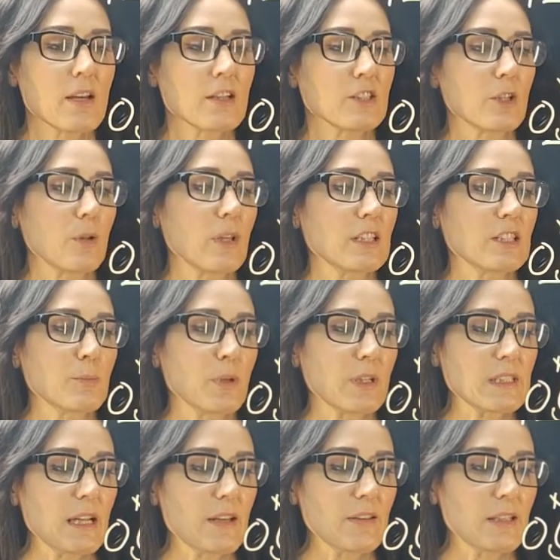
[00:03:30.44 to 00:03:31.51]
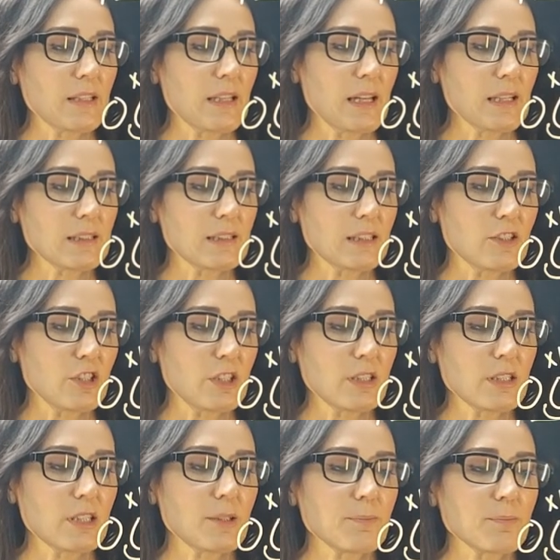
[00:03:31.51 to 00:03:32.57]
So let's bring down the next
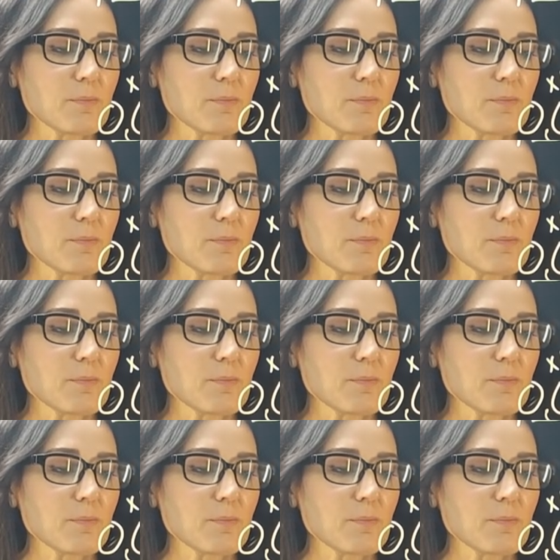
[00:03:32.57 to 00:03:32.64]
digit.